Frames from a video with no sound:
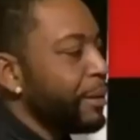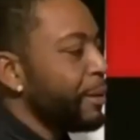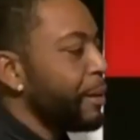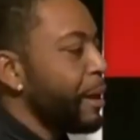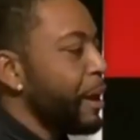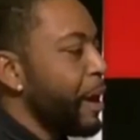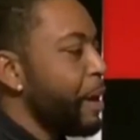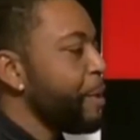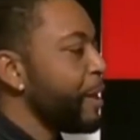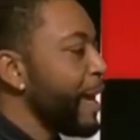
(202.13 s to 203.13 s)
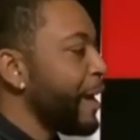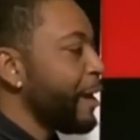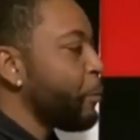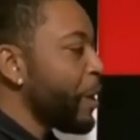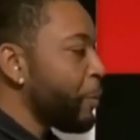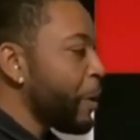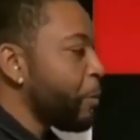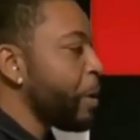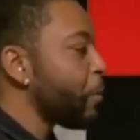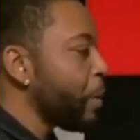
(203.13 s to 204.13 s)
we are look upon it and say,
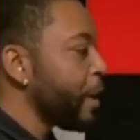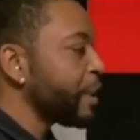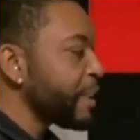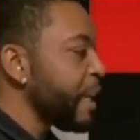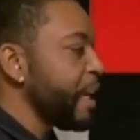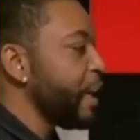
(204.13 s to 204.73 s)
here we